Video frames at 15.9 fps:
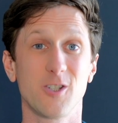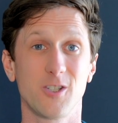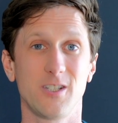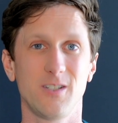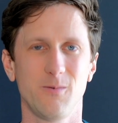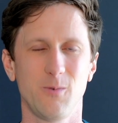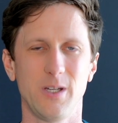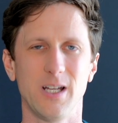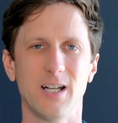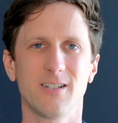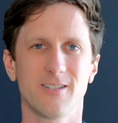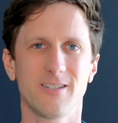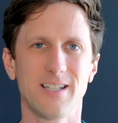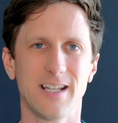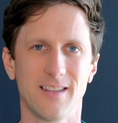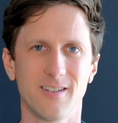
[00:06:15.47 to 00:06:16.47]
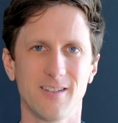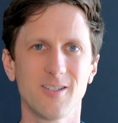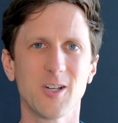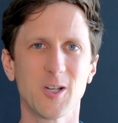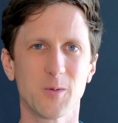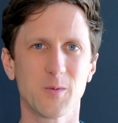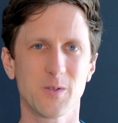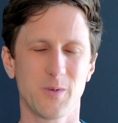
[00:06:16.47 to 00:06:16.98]
we understand the
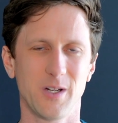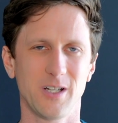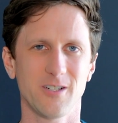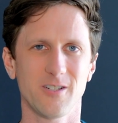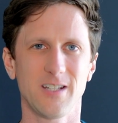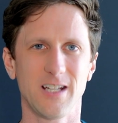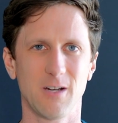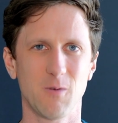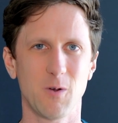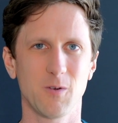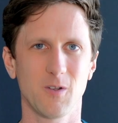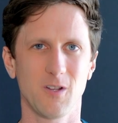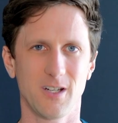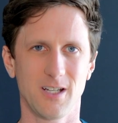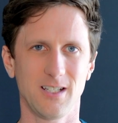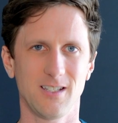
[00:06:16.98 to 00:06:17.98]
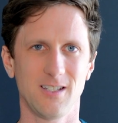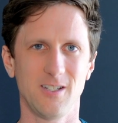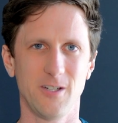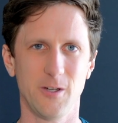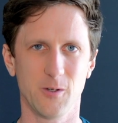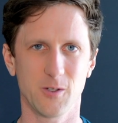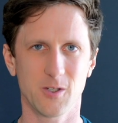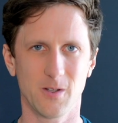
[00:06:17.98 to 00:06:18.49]
terms, we understand what we're looking to
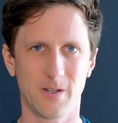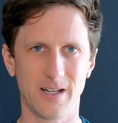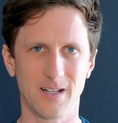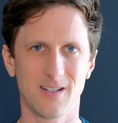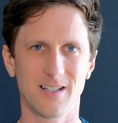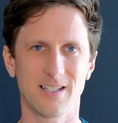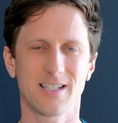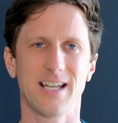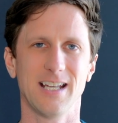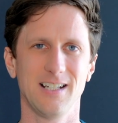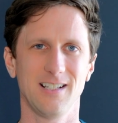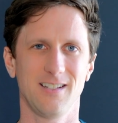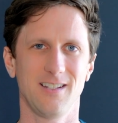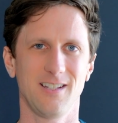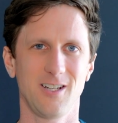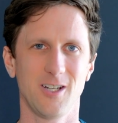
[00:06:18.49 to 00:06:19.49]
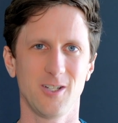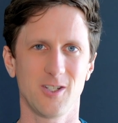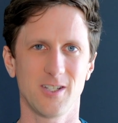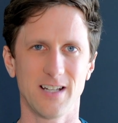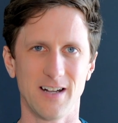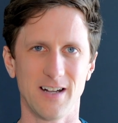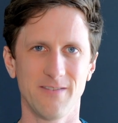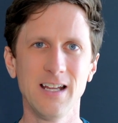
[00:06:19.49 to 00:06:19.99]
do. So like, let's get into the good
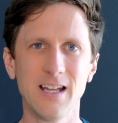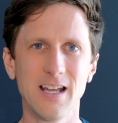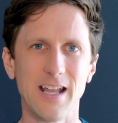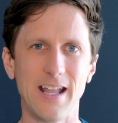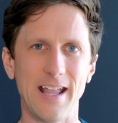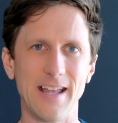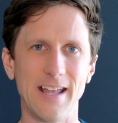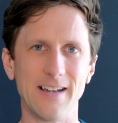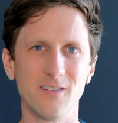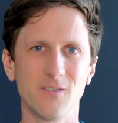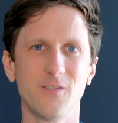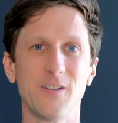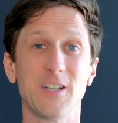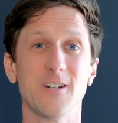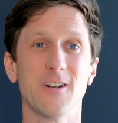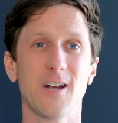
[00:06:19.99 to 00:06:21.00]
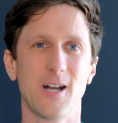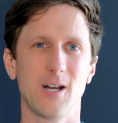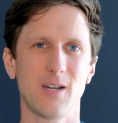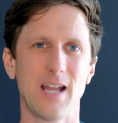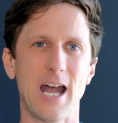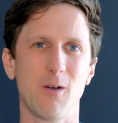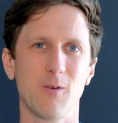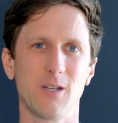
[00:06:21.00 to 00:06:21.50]
stuff and figure out
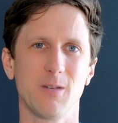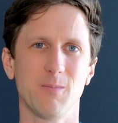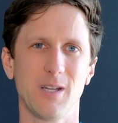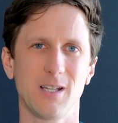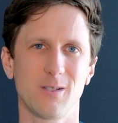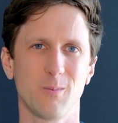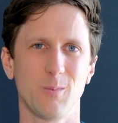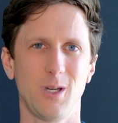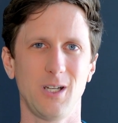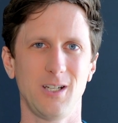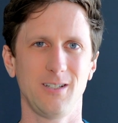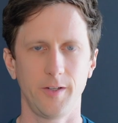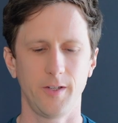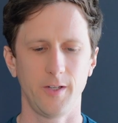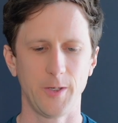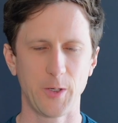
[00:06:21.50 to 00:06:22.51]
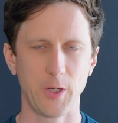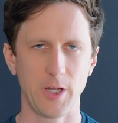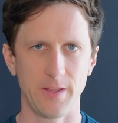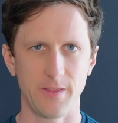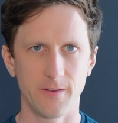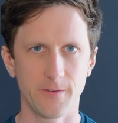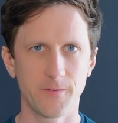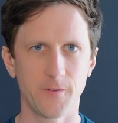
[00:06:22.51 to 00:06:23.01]
how we can make some money. Okay,
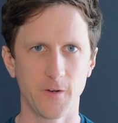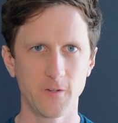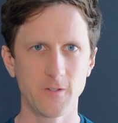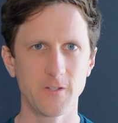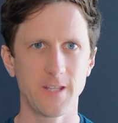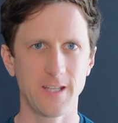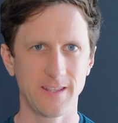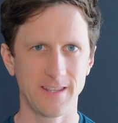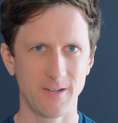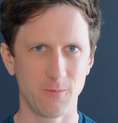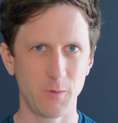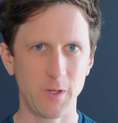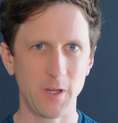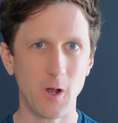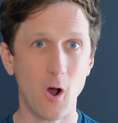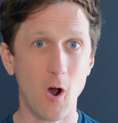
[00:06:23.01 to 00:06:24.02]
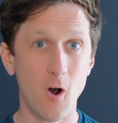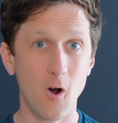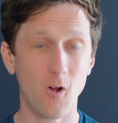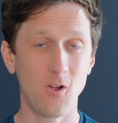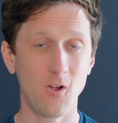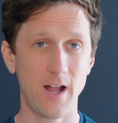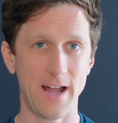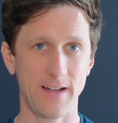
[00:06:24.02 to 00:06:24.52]
the first thing that we
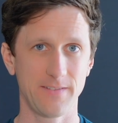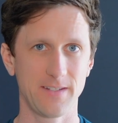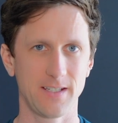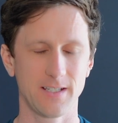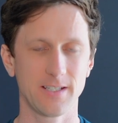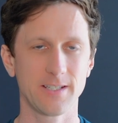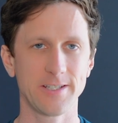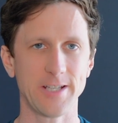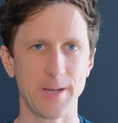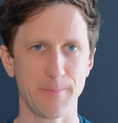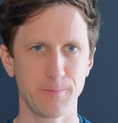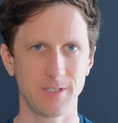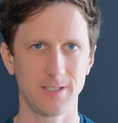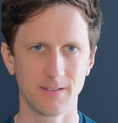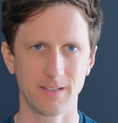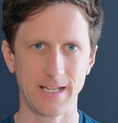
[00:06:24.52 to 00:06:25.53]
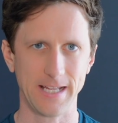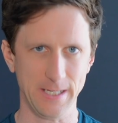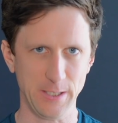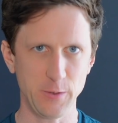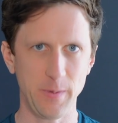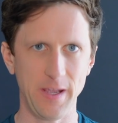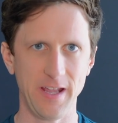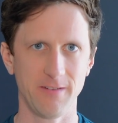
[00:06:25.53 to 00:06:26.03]
all have to accept, and
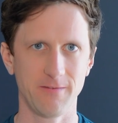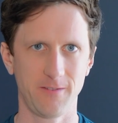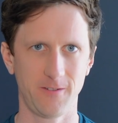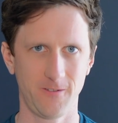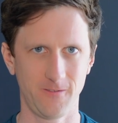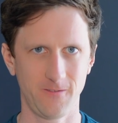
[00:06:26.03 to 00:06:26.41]
it's painful